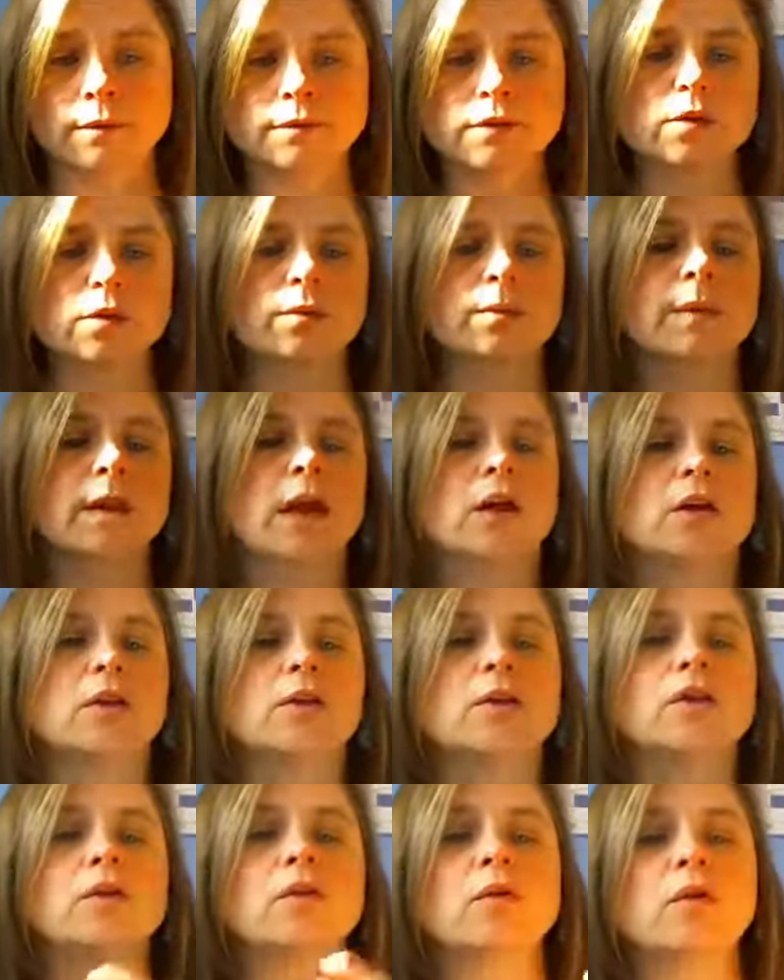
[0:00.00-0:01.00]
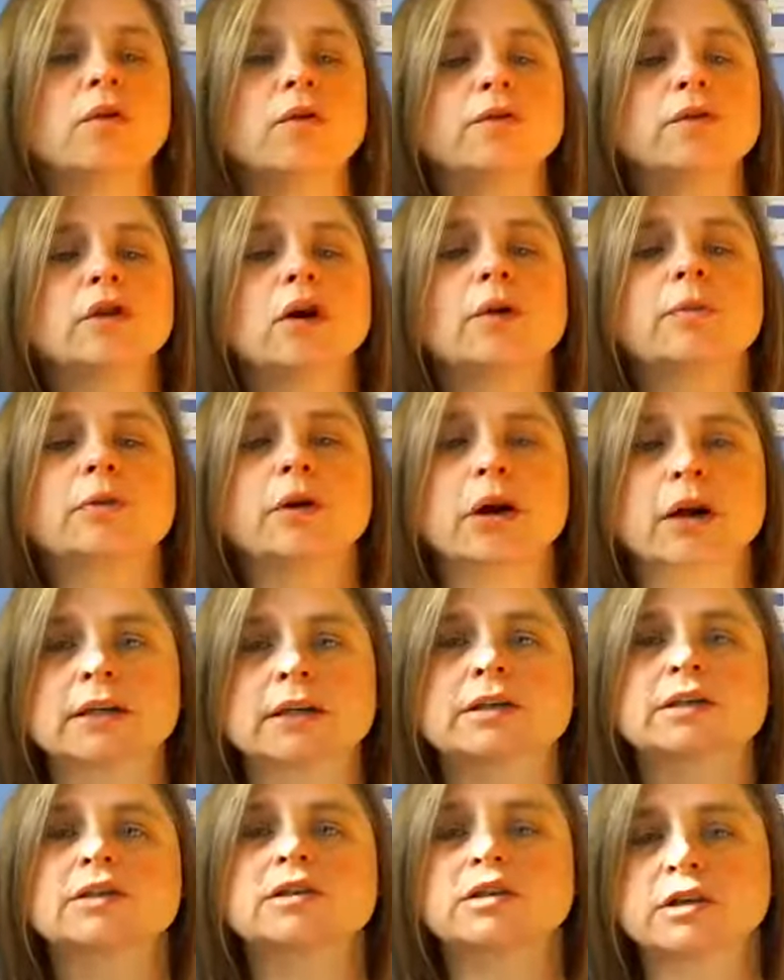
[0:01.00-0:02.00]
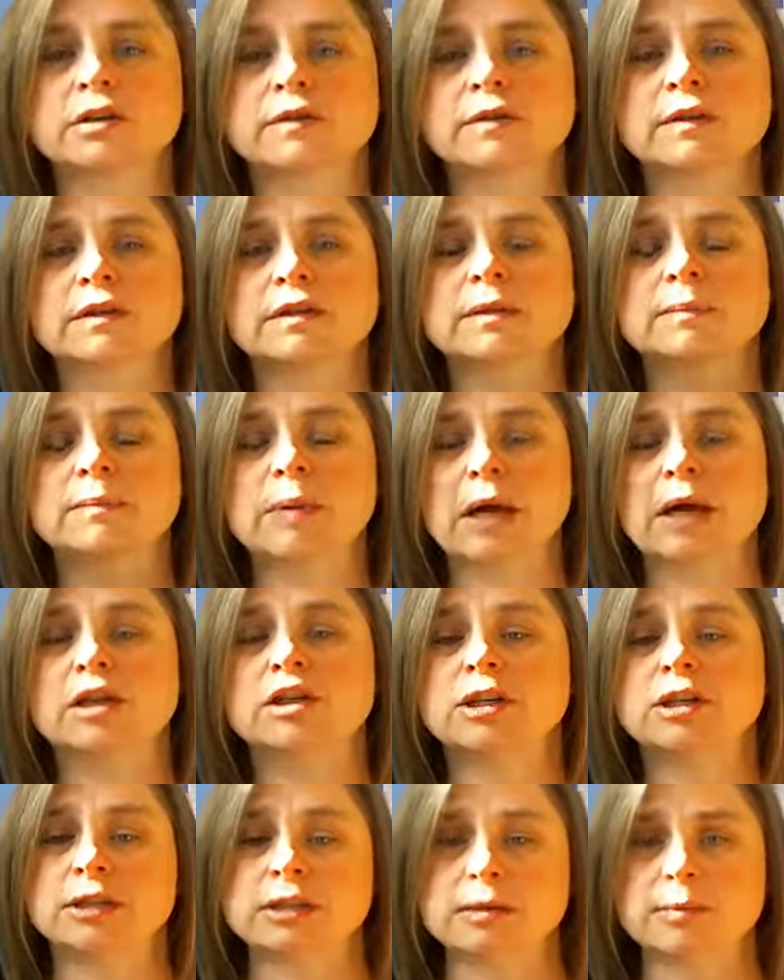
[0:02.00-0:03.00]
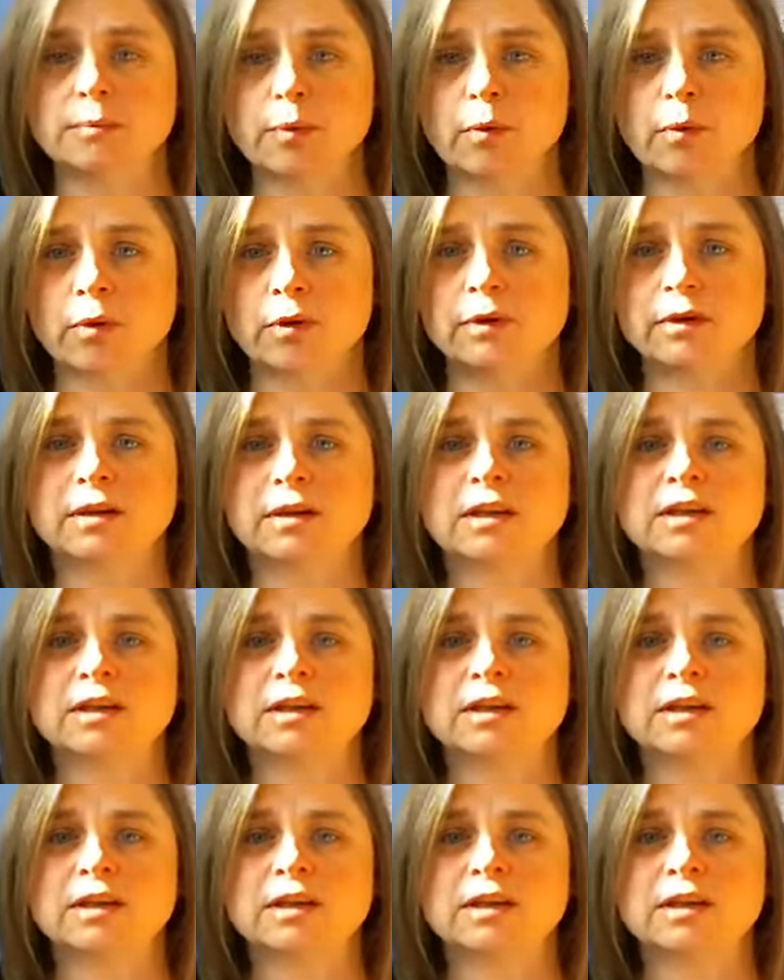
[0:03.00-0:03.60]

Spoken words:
So your overall products and services page is important.